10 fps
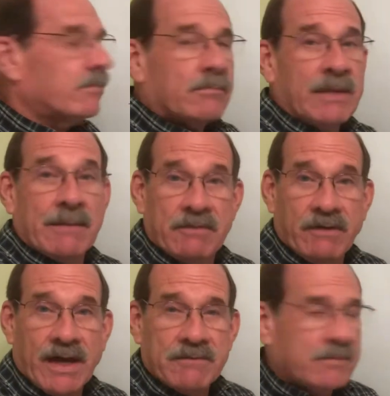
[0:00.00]
became a
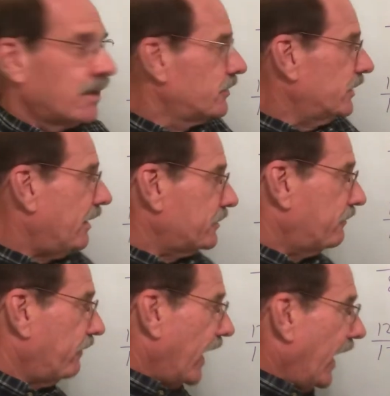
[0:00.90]
five. So now it's
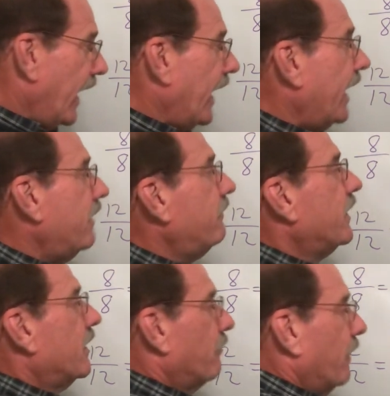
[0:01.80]
five
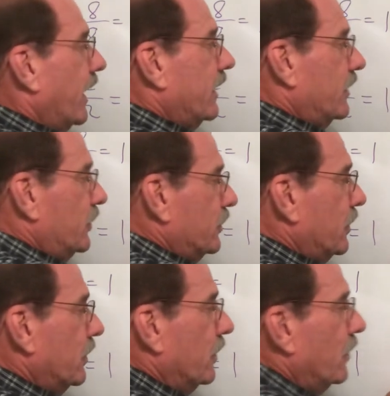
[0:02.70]
minus
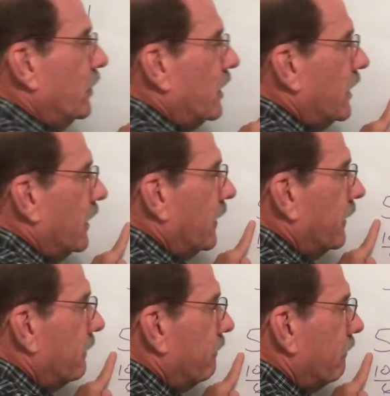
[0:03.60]
two
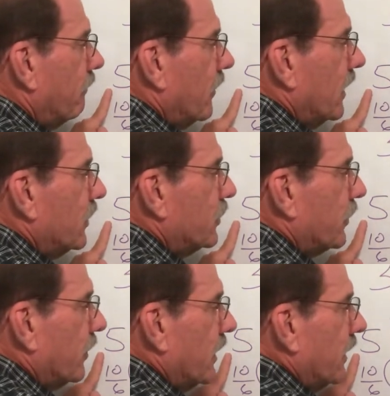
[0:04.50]
is
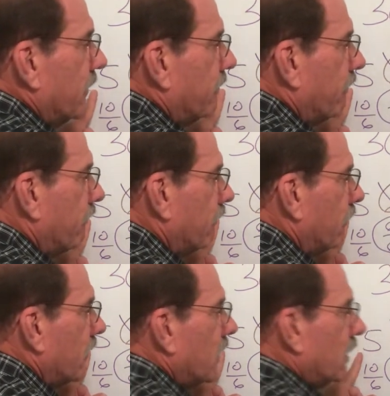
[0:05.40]
three.
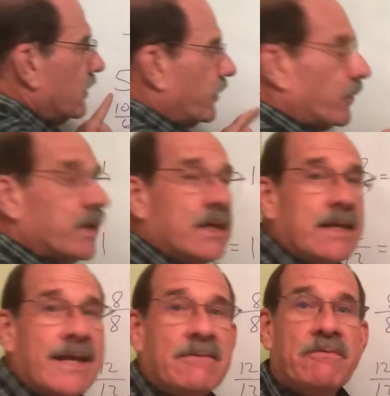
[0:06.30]
3
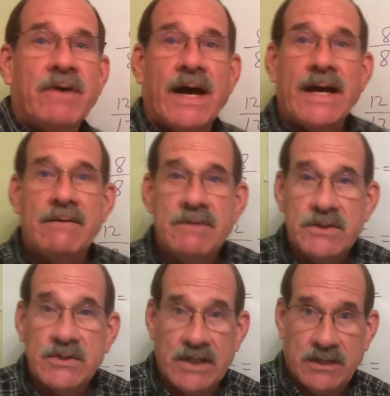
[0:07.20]
and 5
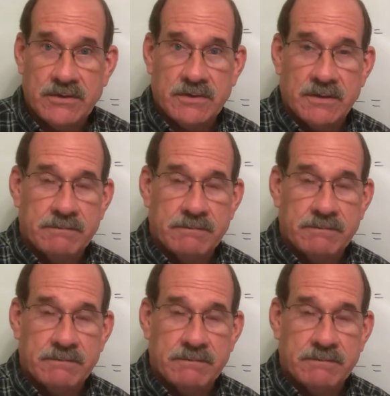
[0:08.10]
sixths.